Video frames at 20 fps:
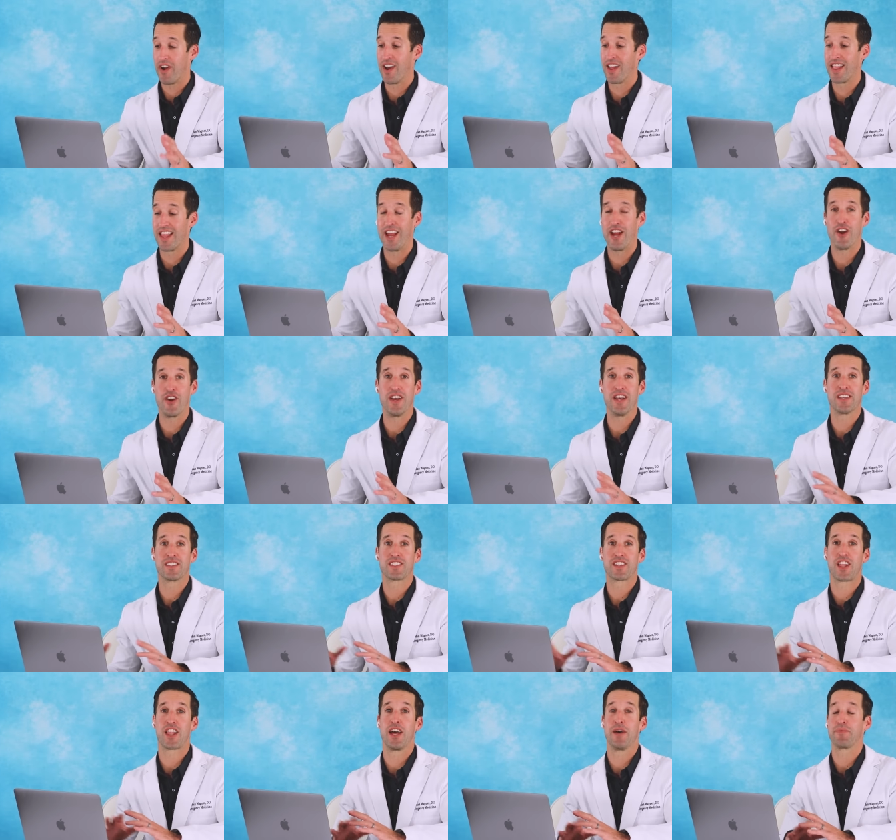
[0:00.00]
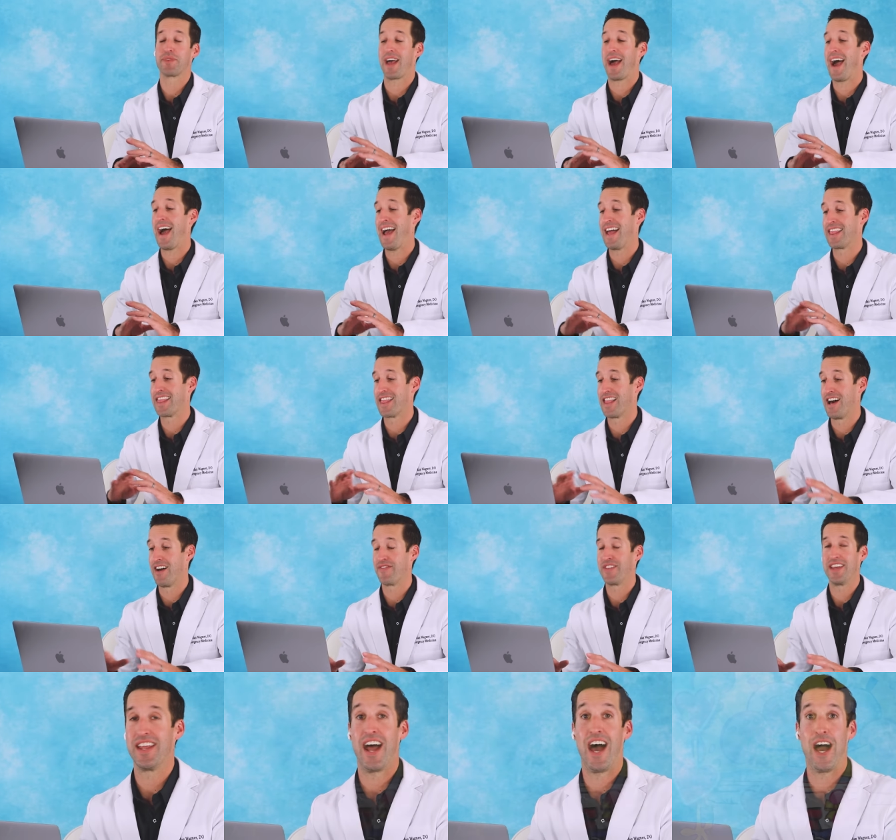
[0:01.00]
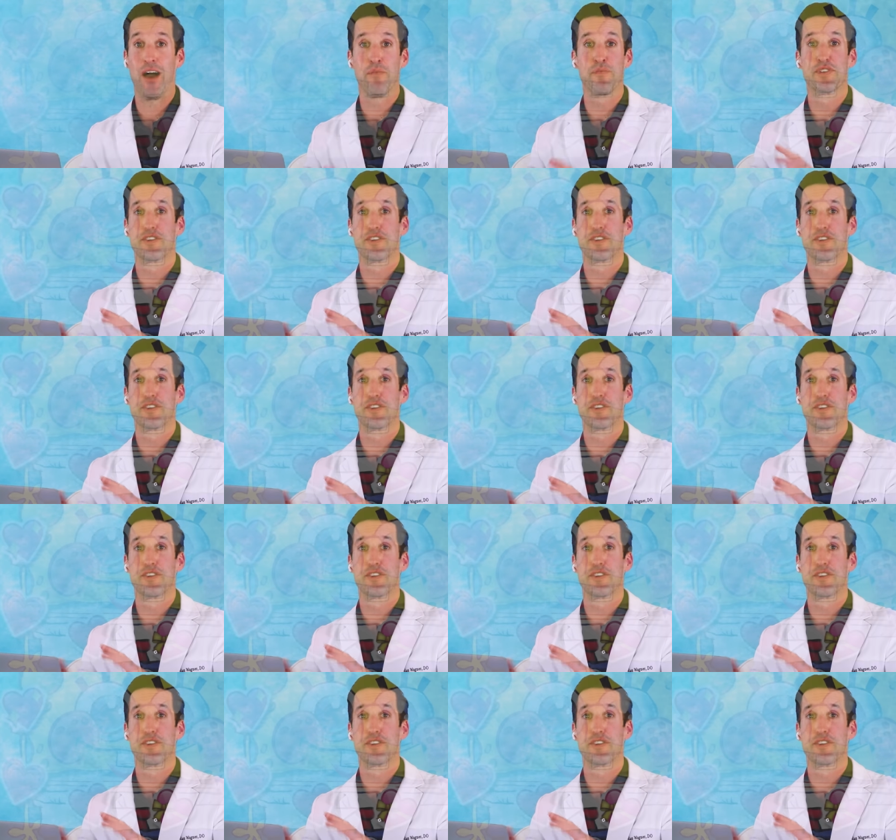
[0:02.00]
hilarious clips. I loved it. I'm